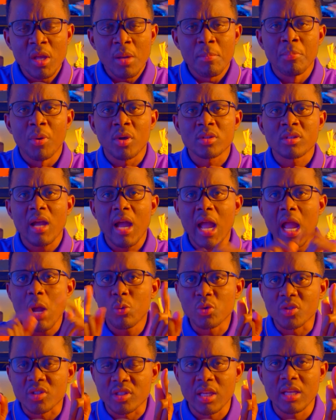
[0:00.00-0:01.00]
But I
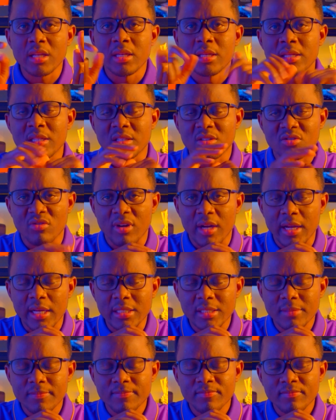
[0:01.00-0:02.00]
will say this, right?